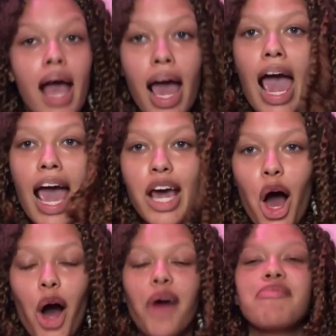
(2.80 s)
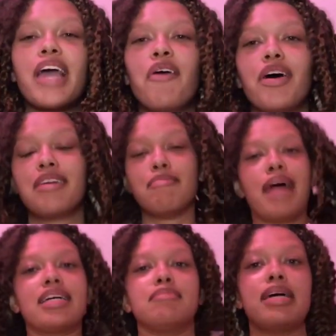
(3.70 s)
Hey y'all, and welcome back
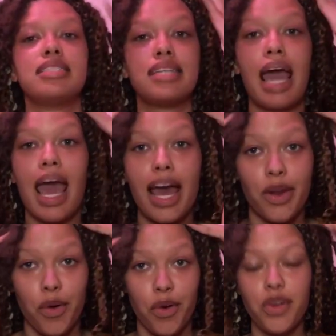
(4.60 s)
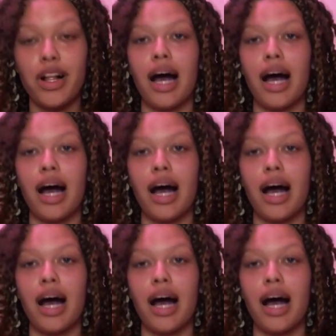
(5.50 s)
to my channel.